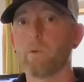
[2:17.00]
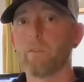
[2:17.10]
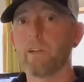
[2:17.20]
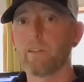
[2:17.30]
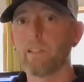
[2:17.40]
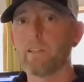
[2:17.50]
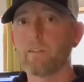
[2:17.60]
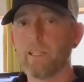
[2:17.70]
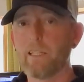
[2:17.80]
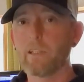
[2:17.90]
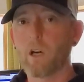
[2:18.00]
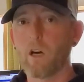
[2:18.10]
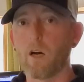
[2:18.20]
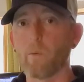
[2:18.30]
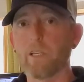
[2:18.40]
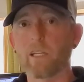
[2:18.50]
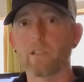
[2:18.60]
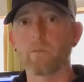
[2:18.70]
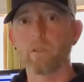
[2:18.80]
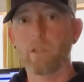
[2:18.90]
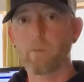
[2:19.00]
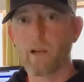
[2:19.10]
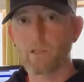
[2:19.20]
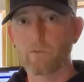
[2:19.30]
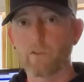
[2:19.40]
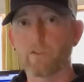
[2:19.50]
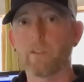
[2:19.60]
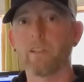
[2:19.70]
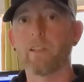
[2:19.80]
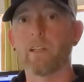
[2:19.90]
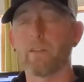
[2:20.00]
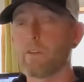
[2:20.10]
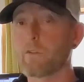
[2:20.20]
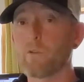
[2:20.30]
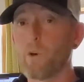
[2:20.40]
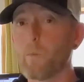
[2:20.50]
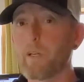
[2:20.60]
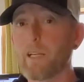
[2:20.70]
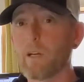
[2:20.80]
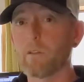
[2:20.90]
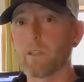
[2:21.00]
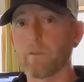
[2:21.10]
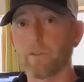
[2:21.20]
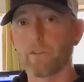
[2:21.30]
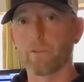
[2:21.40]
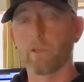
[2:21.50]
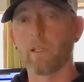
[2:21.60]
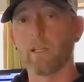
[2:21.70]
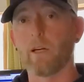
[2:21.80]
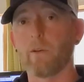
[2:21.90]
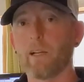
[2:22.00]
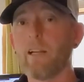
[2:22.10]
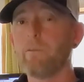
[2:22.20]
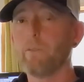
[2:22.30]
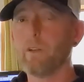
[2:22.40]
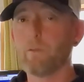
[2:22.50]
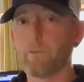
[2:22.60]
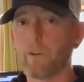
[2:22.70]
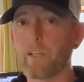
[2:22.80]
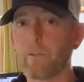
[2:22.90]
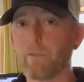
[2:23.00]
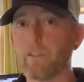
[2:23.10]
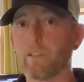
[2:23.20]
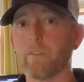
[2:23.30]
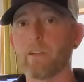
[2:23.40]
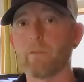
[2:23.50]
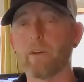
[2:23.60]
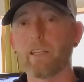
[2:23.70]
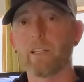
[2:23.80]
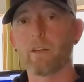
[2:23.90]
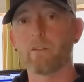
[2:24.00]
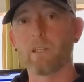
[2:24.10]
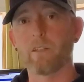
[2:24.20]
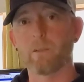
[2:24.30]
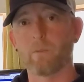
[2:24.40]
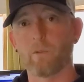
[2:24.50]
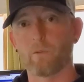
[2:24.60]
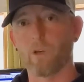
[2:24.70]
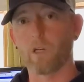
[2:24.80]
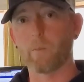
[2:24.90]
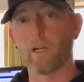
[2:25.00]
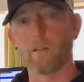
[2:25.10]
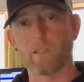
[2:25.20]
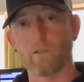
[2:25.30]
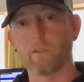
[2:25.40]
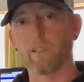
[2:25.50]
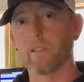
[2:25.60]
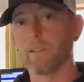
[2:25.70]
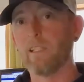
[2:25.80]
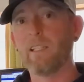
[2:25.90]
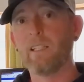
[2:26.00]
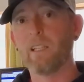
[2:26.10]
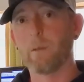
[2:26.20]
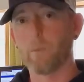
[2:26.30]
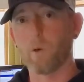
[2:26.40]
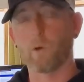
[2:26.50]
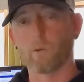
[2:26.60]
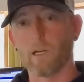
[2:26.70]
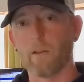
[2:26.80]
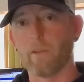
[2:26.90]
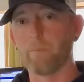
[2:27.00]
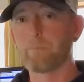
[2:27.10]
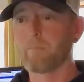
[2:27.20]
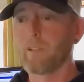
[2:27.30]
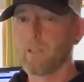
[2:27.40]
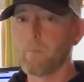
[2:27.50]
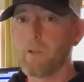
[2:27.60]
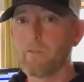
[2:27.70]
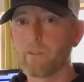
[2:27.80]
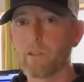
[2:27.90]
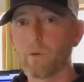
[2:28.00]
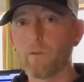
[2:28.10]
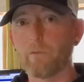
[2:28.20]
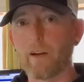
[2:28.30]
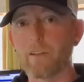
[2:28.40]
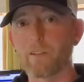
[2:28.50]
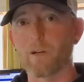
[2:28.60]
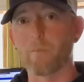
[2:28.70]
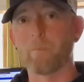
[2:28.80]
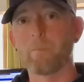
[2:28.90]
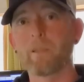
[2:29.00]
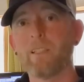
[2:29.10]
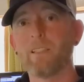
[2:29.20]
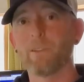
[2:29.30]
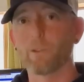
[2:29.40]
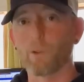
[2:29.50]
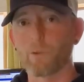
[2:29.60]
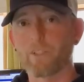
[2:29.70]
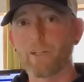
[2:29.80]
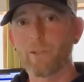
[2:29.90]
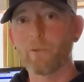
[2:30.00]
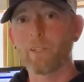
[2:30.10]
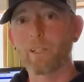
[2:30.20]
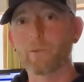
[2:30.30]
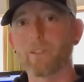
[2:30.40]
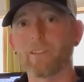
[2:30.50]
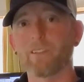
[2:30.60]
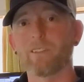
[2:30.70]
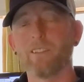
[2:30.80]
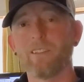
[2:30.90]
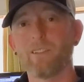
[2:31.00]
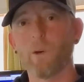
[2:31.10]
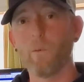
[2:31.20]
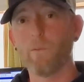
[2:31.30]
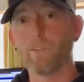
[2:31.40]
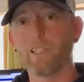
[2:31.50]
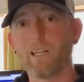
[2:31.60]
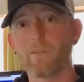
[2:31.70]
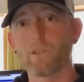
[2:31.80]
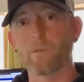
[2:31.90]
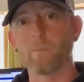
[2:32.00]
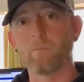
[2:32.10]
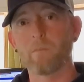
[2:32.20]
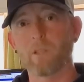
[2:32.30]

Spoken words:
but they get caught. We catch them sea bass fishing, and there's nobody out there fishing right now, and I have a funny feeling that if I get in around some of those rock piles out there and poke around it, I may very well find some. So stay tuned next week, because hopefully I'll have something